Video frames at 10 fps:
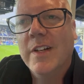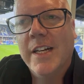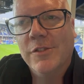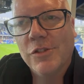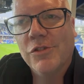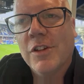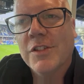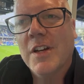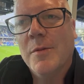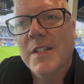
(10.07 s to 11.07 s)
Leandro
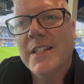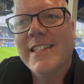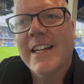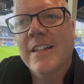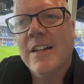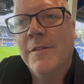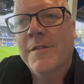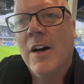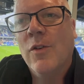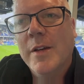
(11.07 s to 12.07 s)
Trossard with the second half
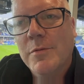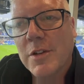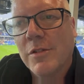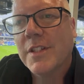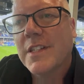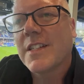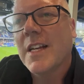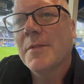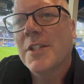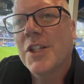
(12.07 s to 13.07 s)
goal, he was on as a
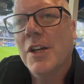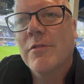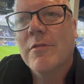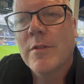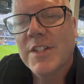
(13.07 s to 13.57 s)
substitute.